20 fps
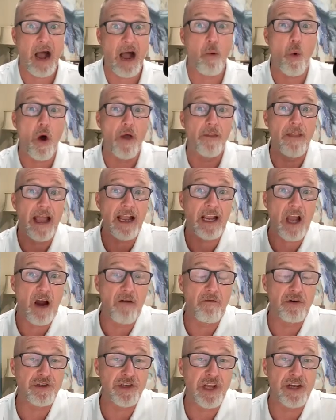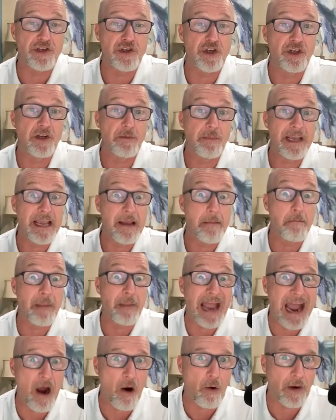I want that conversation to be
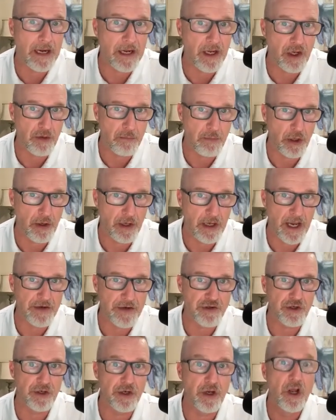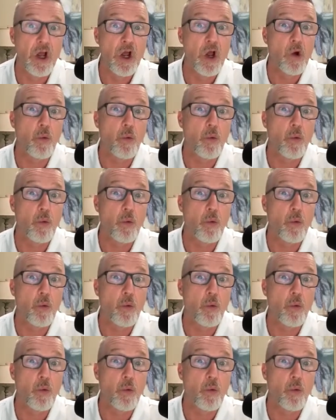empowering communication